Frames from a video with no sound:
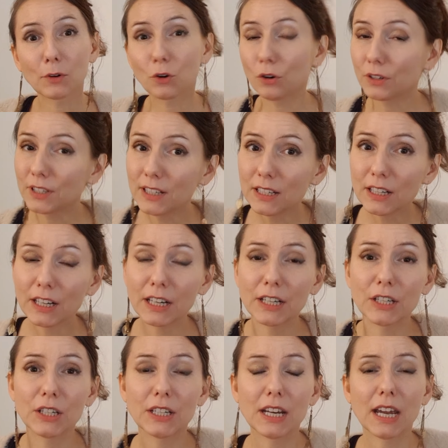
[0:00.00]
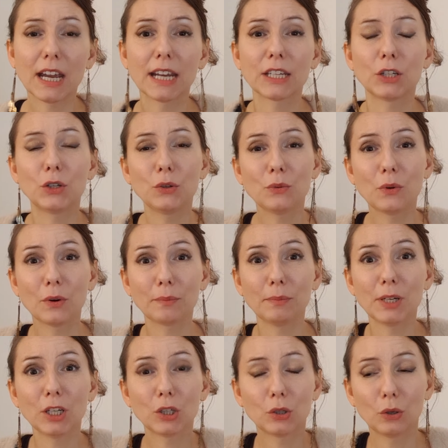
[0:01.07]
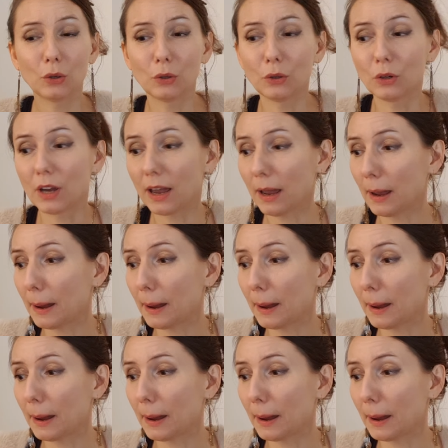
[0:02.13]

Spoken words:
cook dinner tonight? Do you want to